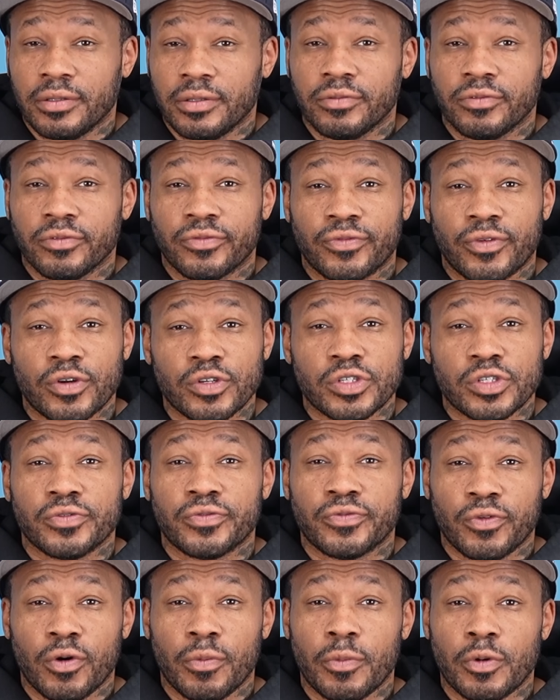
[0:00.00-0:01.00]
First and
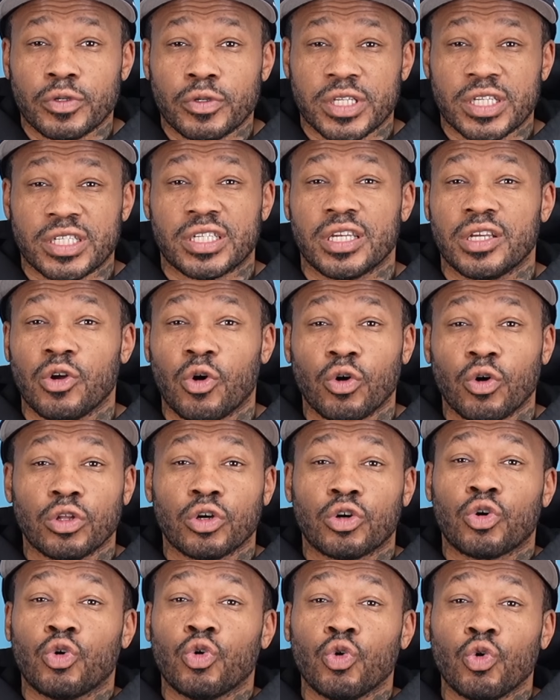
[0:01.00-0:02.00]
foremost, let's get all the
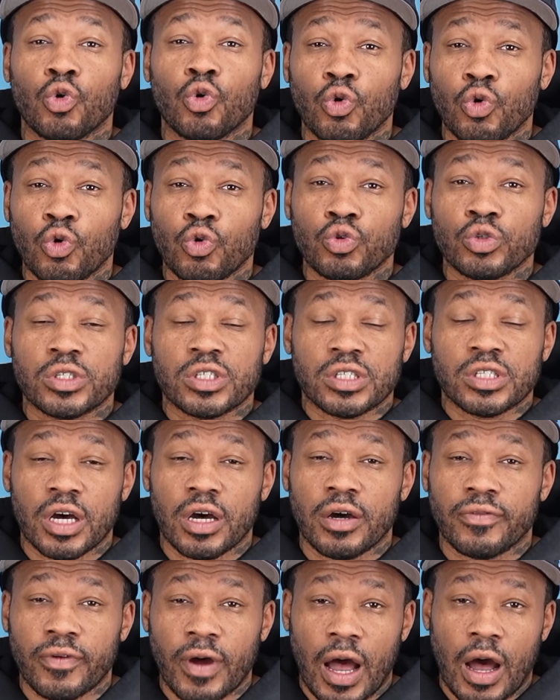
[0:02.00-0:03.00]
cool
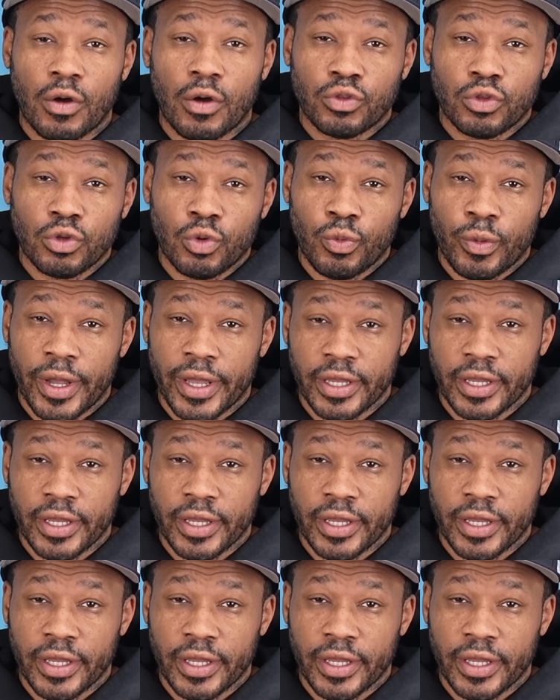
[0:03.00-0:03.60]
stuff out the way.